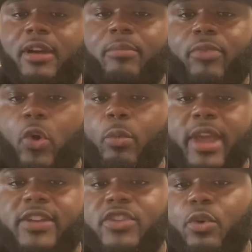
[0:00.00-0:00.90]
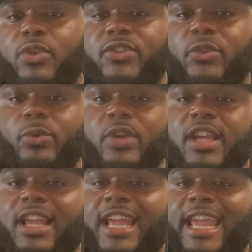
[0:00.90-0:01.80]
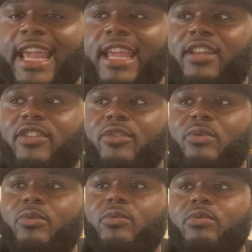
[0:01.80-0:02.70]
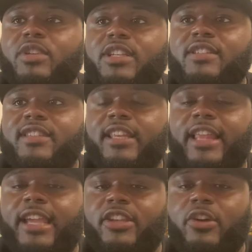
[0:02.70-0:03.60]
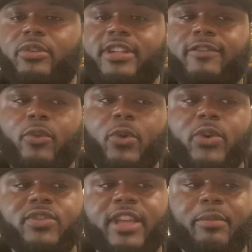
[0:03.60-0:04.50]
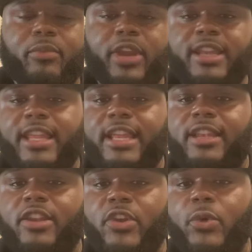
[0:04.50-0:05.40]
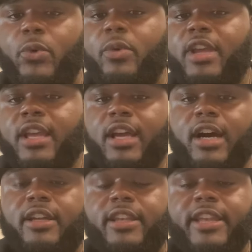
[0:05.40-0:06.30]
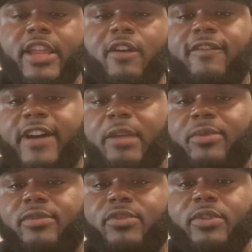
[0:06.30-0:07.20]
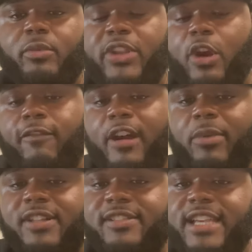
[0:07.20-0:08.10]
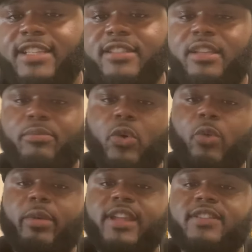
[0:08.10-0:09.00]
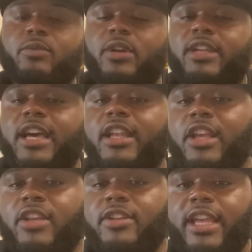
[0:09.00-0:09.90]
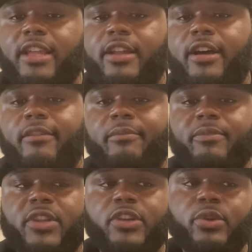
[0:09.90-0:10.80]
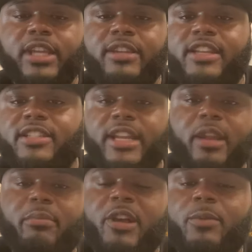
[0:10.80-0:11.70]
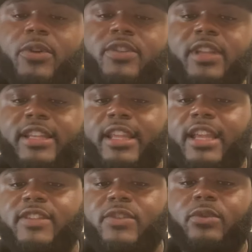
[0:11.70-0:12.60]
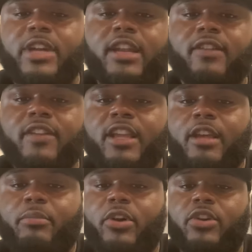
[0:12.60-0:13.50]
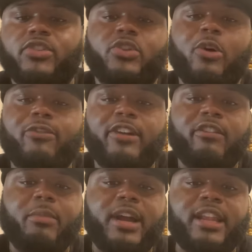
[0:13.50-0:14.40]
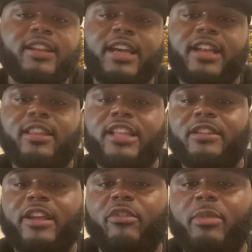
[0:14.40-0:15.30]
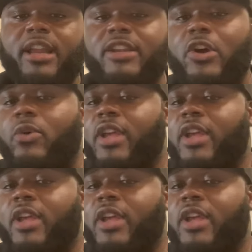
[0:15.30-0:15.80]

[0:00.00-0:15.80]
probate show or two, and you see different orgs bringing in the neophyte, doing the neophyte presentations and probates and whatnot, and the newly initiated members they get to kind of put on a show for everybody to kind of let everybody know,